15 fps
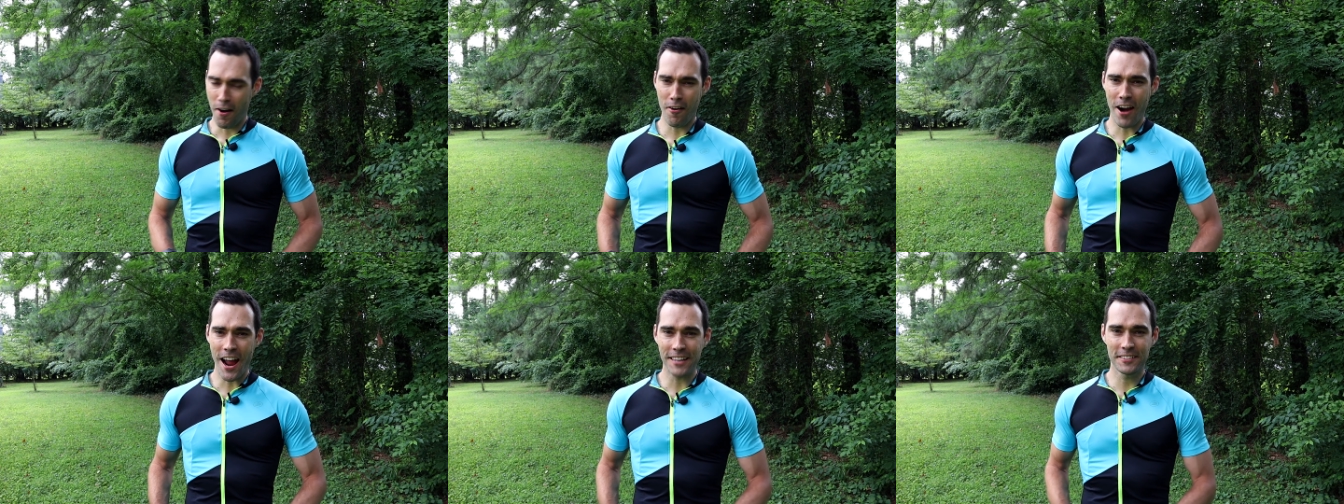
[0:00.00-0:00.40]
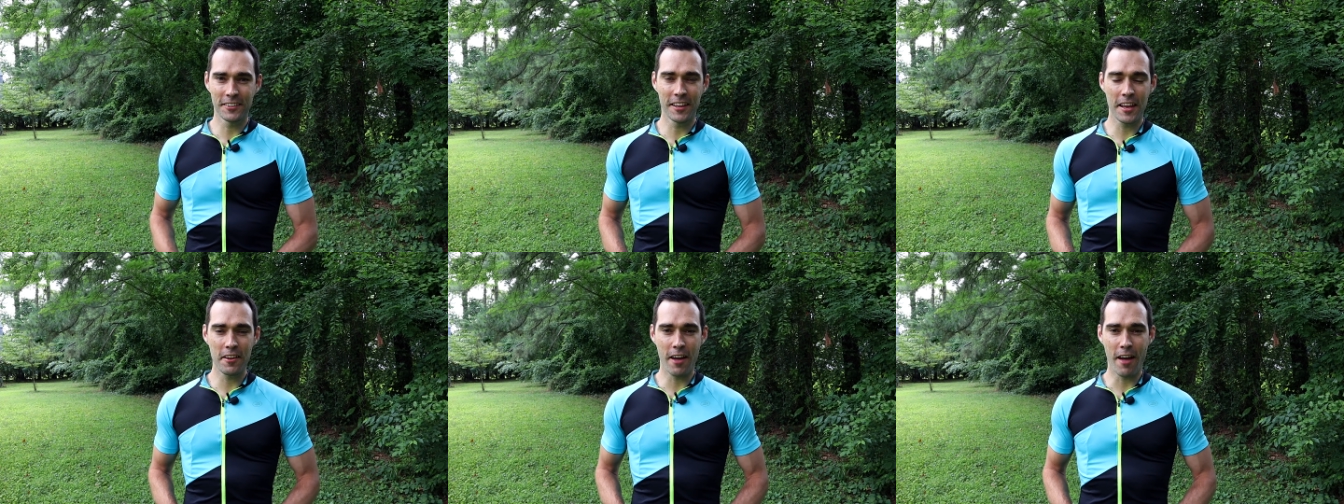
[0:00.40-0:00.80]
All right, so
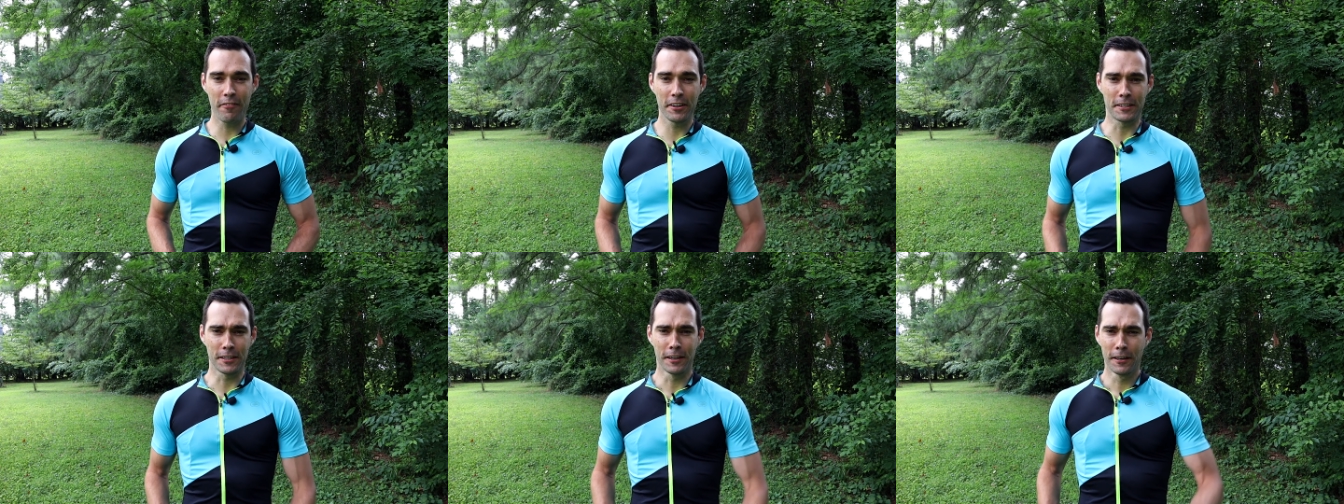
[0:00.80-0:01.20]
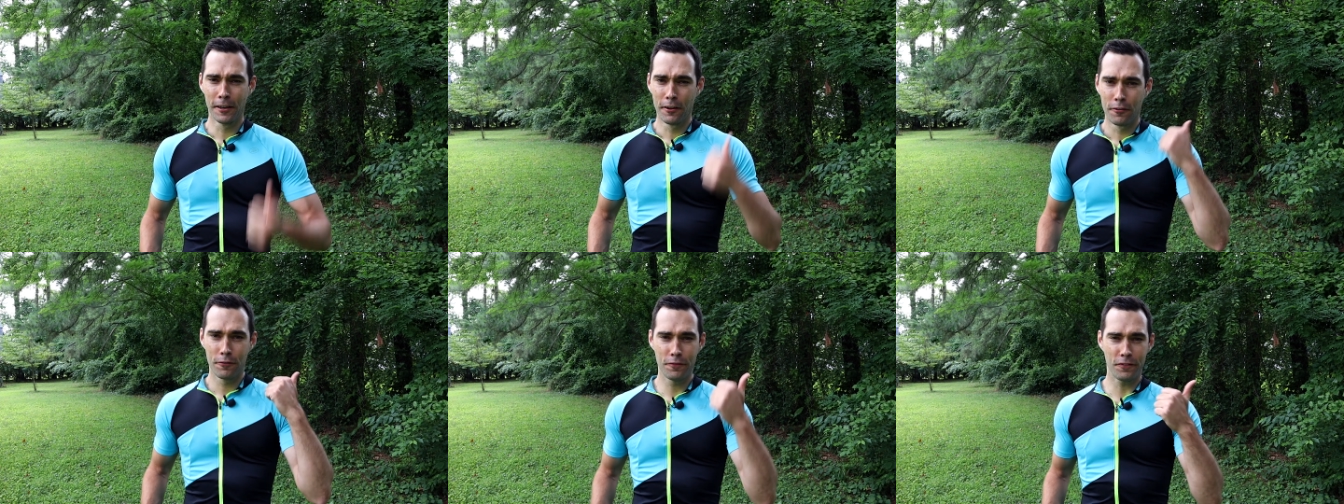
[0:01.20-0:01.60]
there you have it.
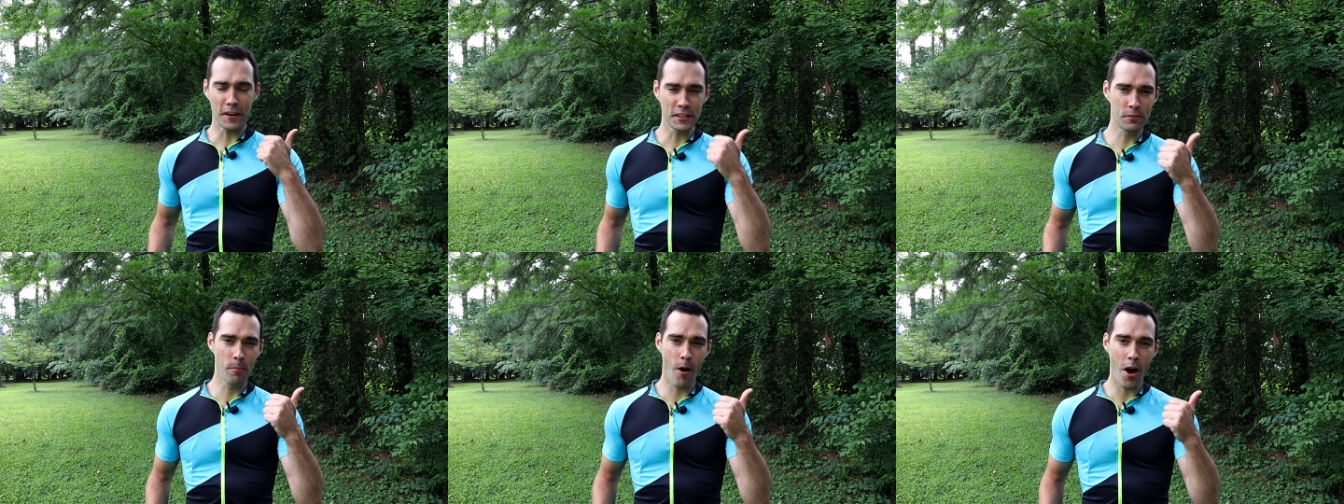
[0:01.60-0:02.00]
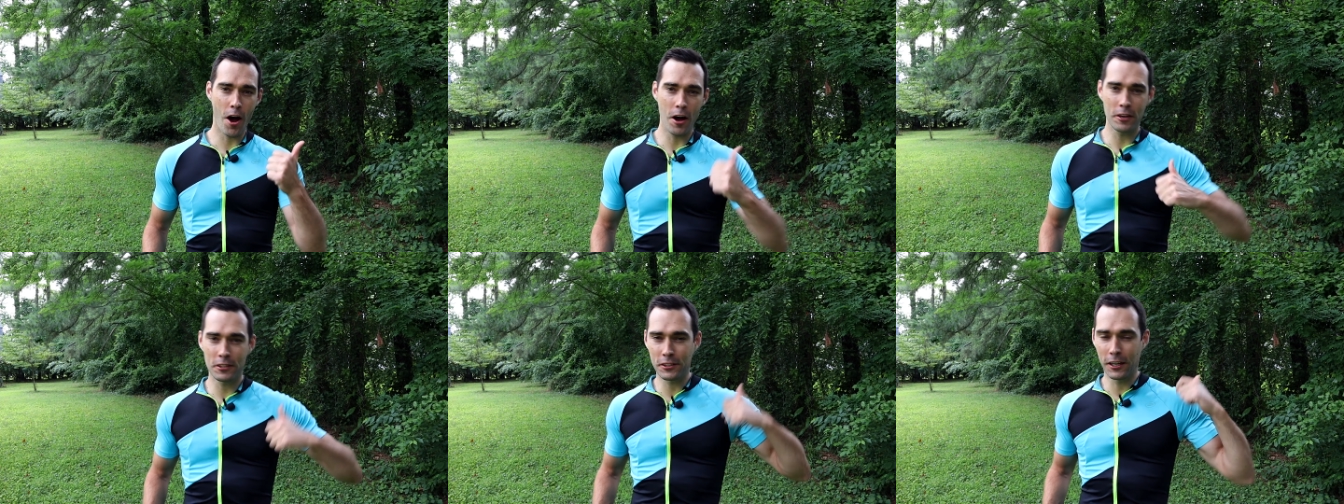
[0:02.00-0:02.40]
Face
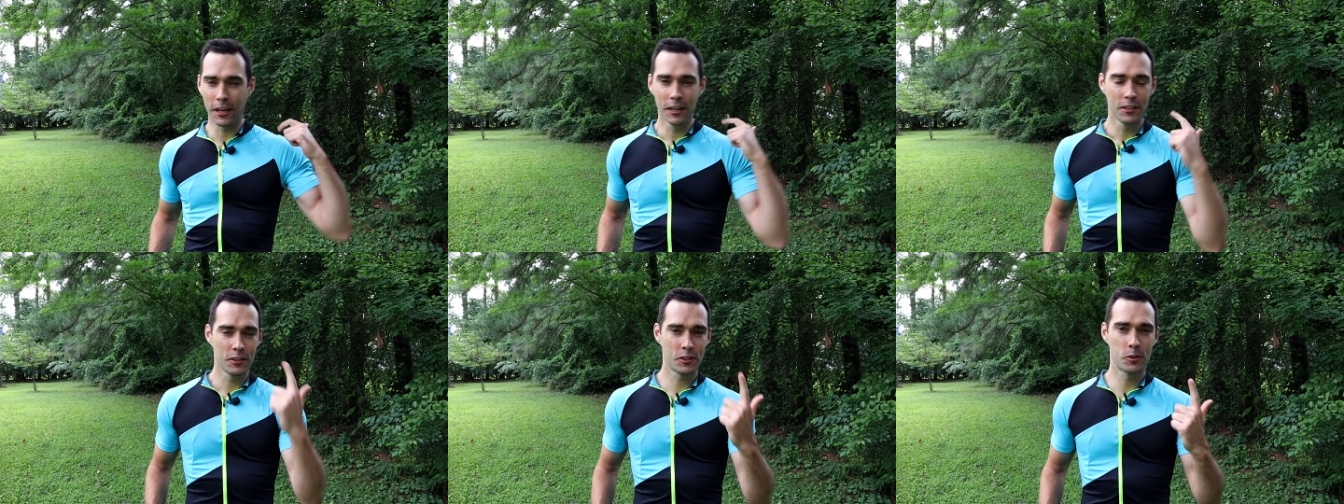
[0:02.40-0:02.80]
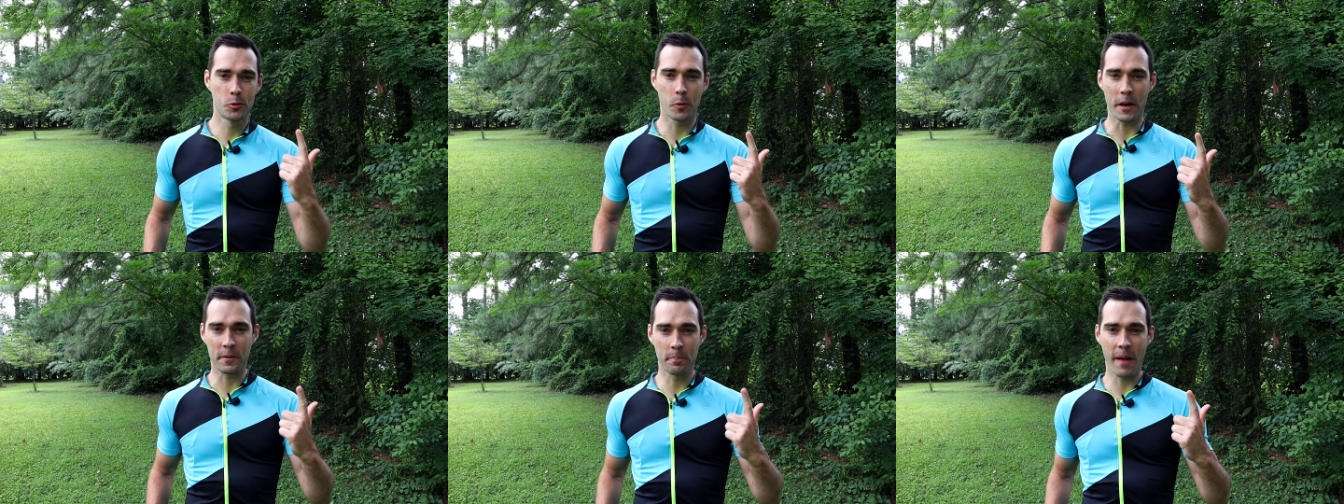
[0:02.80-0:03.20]
mask,
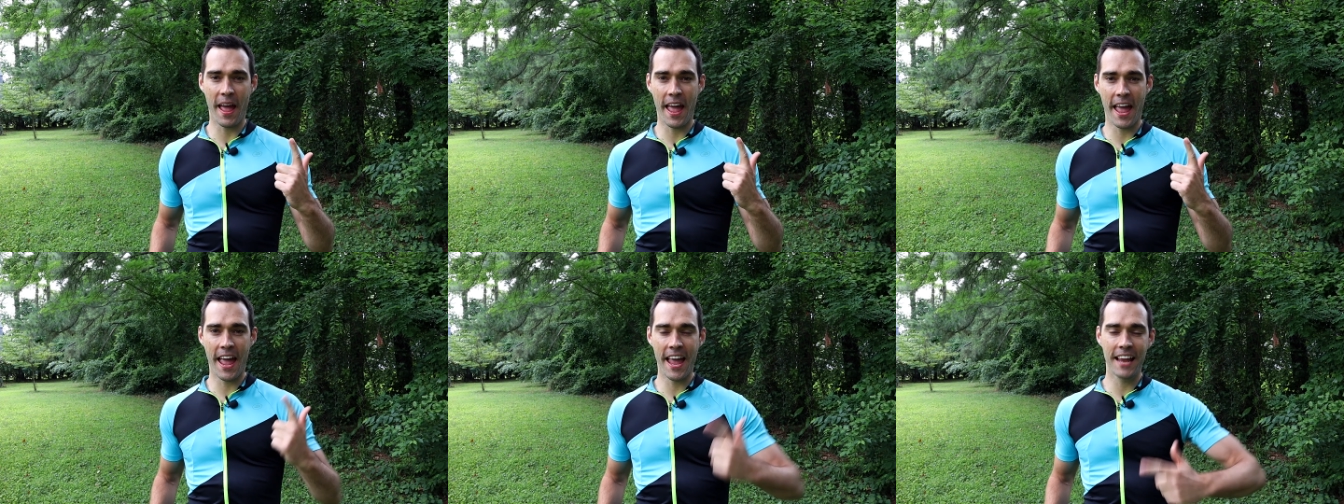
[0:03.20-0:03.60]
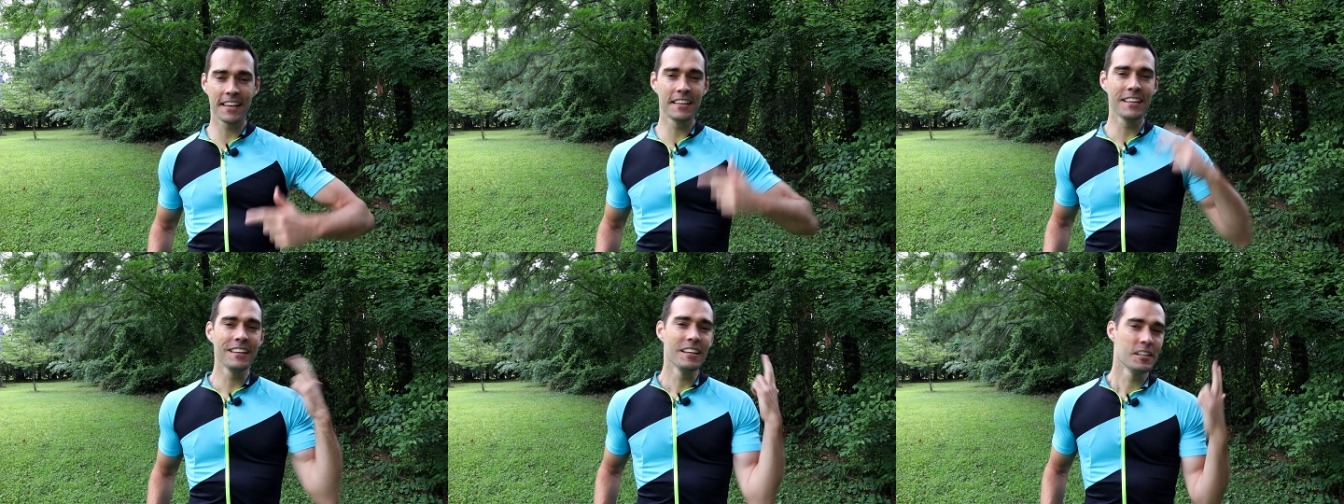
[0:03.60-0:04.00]

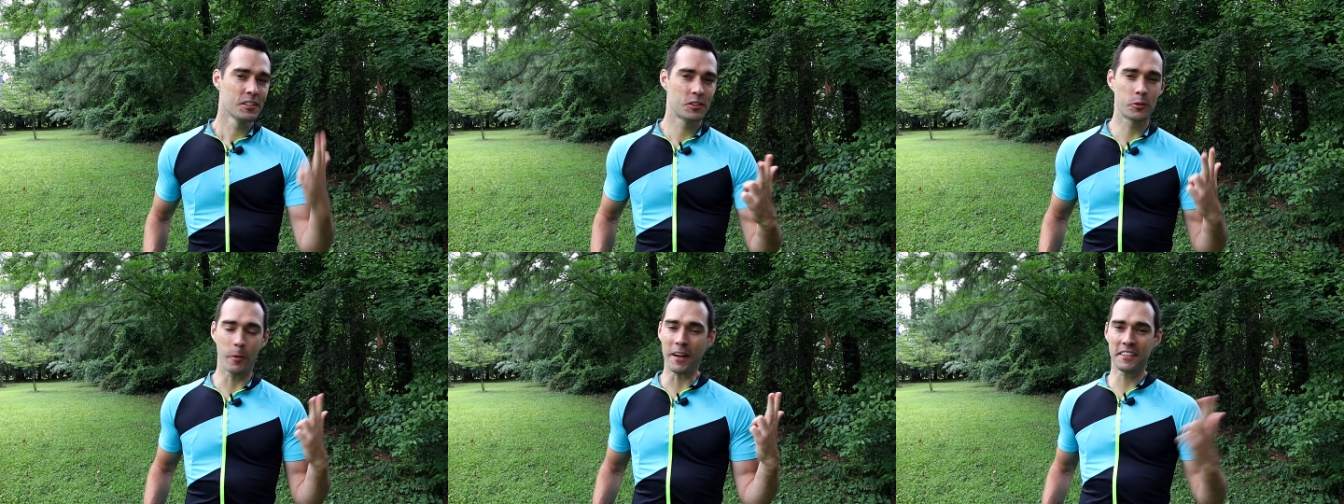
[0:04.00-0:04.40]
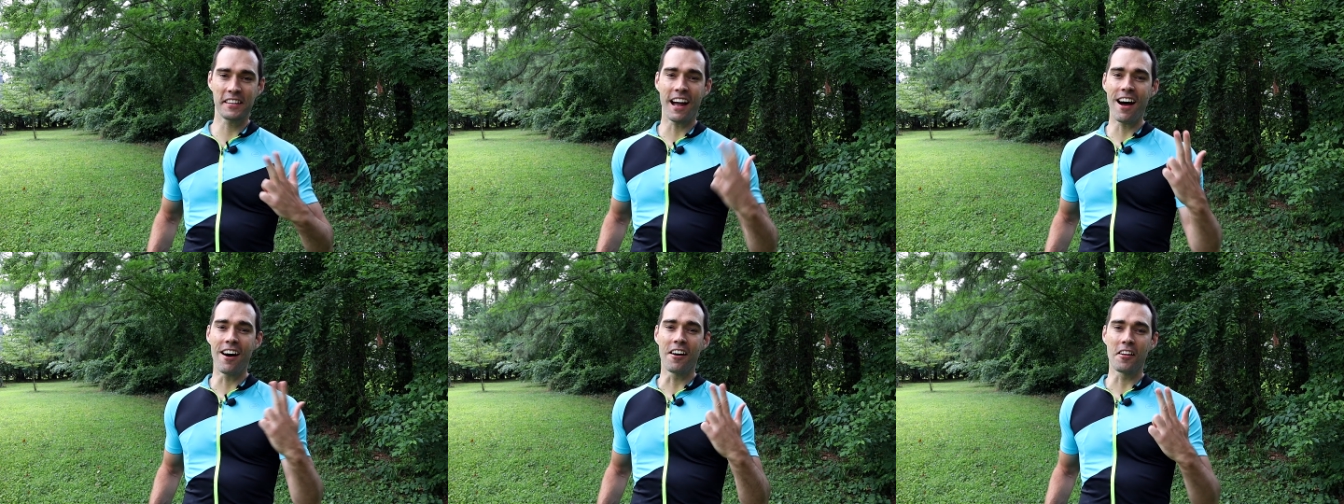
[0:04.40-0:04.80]
sweatband, sweat
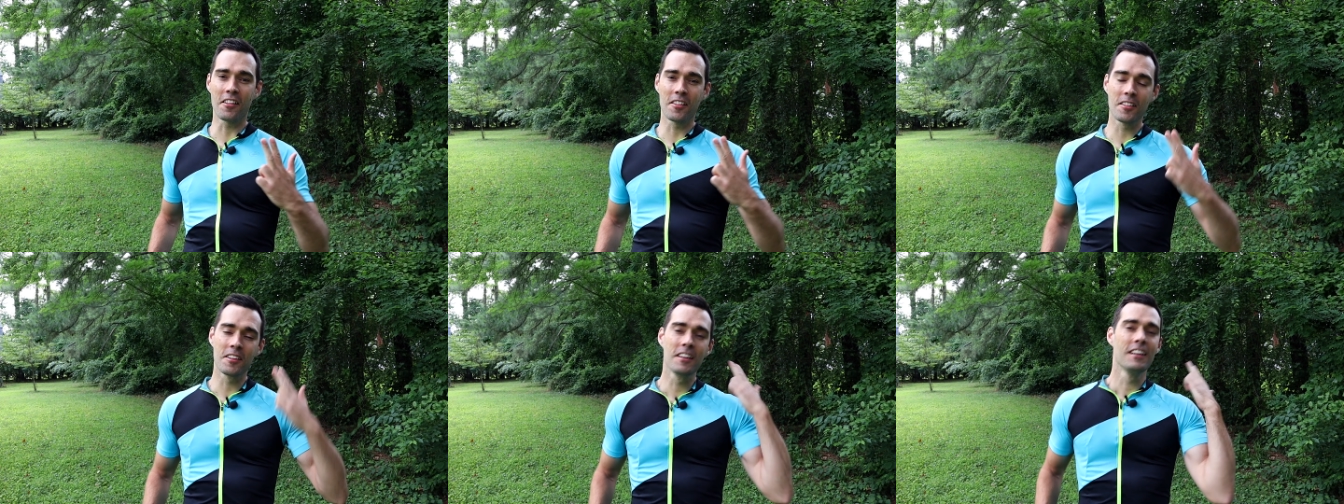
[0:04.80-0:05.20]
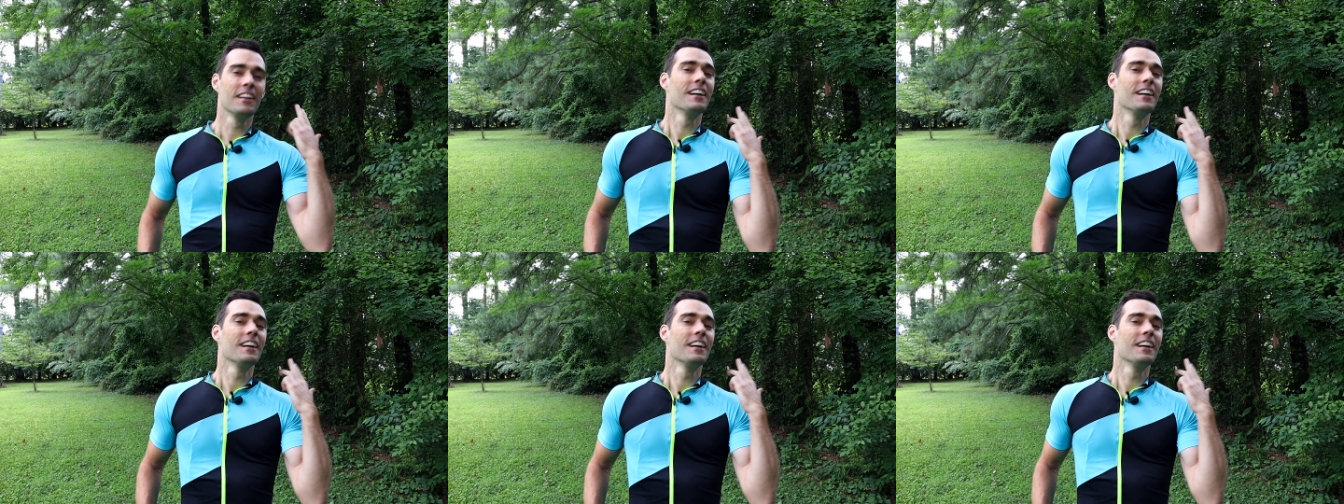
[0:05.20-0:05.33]
towel,